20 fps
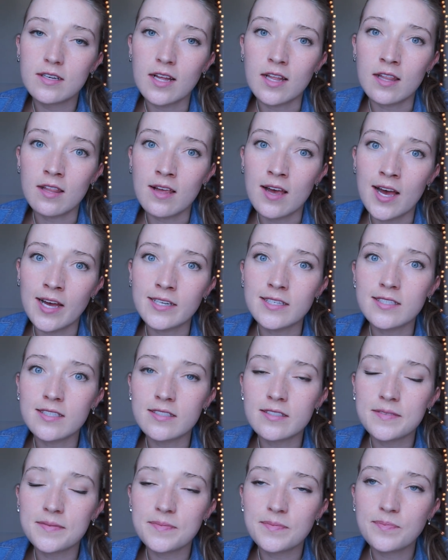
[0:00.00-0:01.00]
a lot,
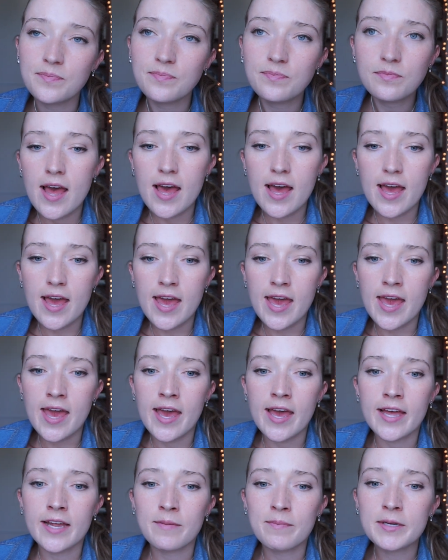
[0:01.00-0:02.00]

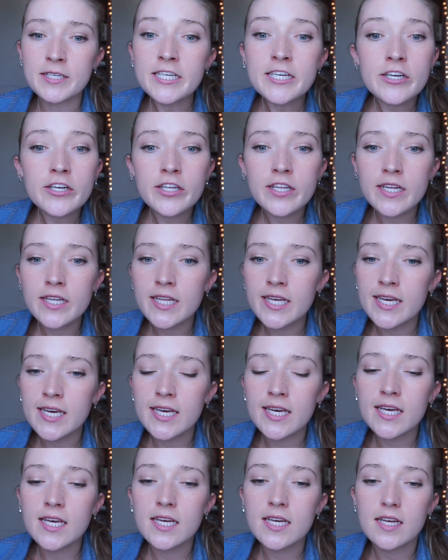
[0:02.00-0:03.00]
and
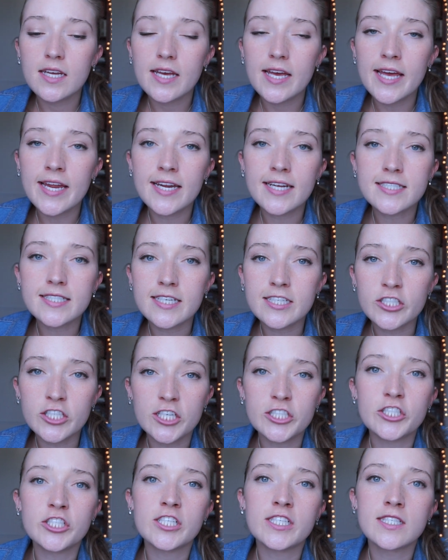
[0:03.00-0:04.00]
particularly any
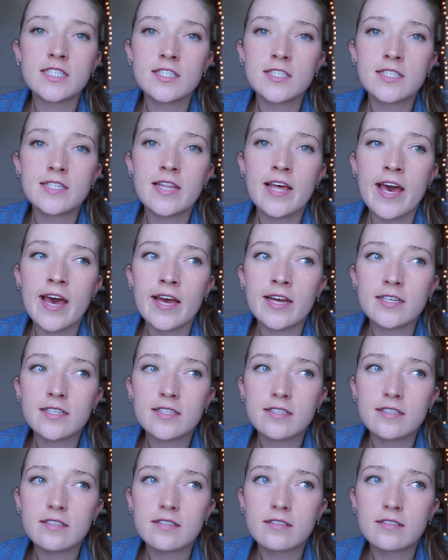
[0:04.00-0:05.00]
suggestions
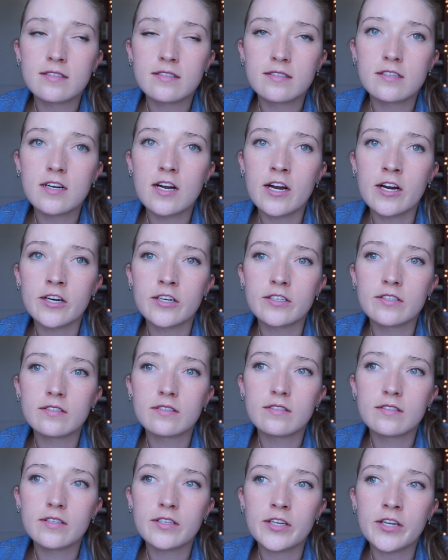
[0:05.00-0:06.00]
that aren't,
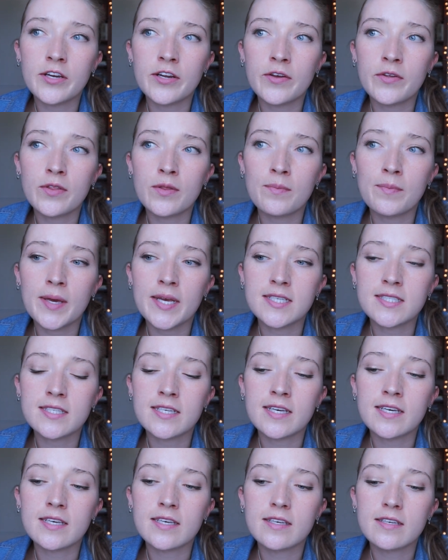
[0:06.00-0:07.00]
you know, the
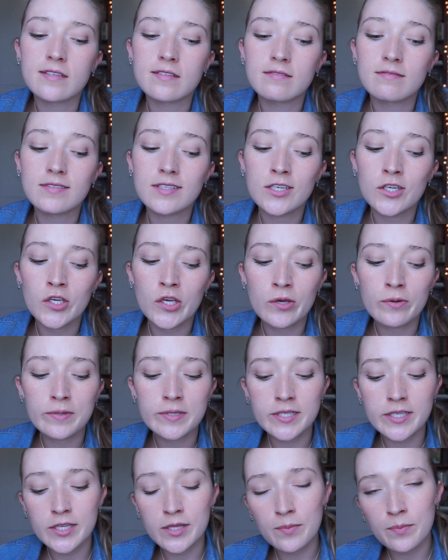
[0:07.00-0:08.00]
basic, go
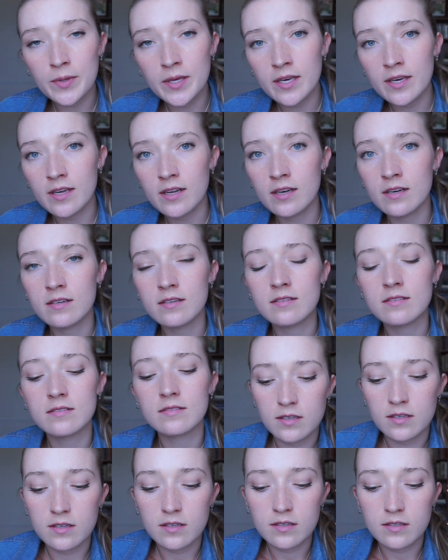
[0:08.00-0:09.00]
see the bean.
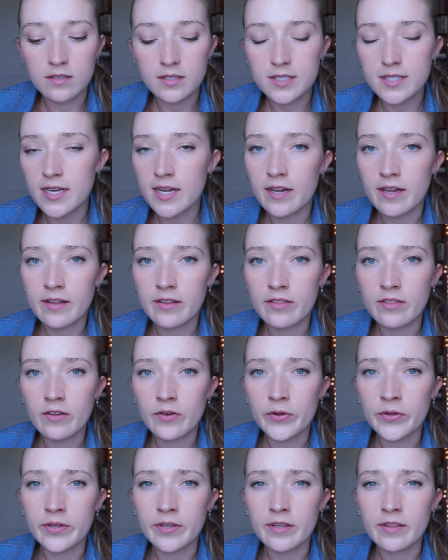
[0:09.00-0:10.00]
It's kind of like
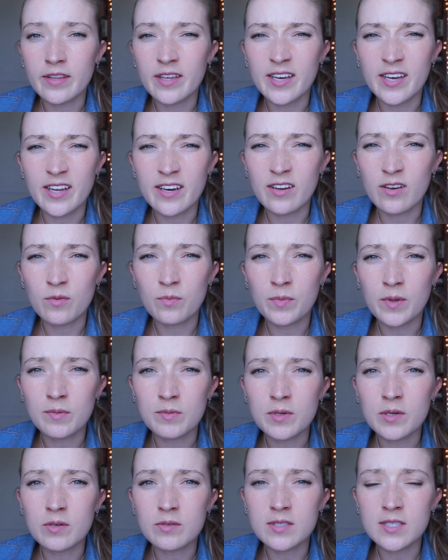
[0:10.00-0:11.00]
the only thing I know
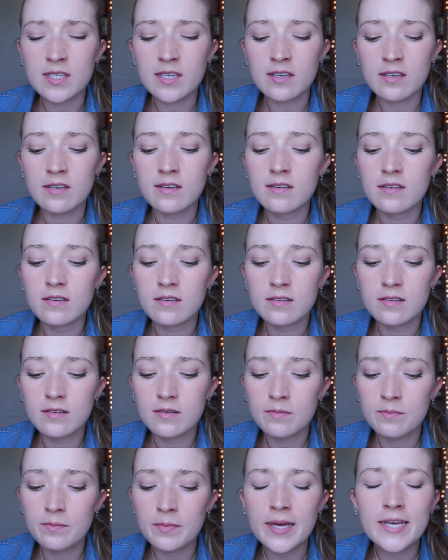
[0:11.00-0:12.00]
people go see.
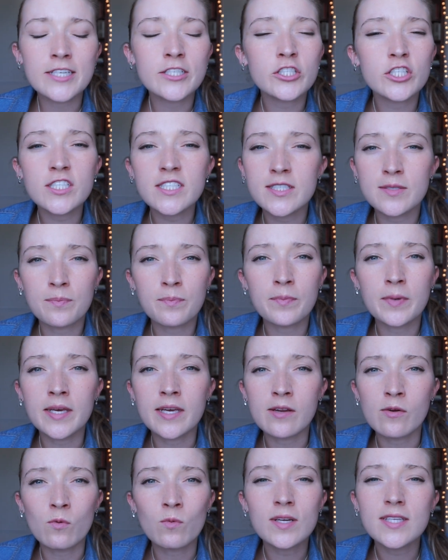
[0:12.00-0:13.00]
But it's just a
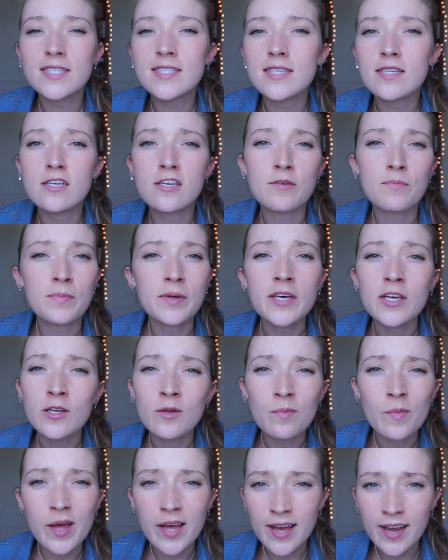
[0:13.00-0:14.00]
bean. What's the
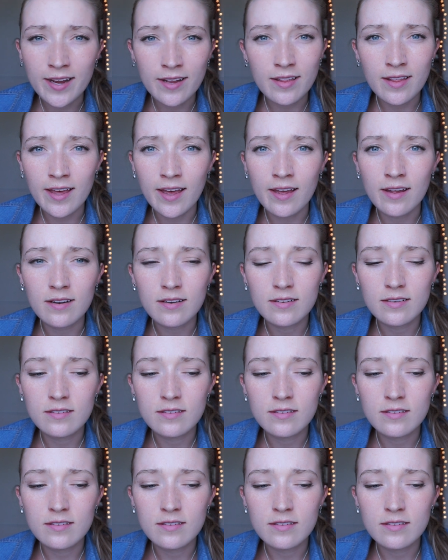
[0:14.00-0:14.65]
appeal behind that?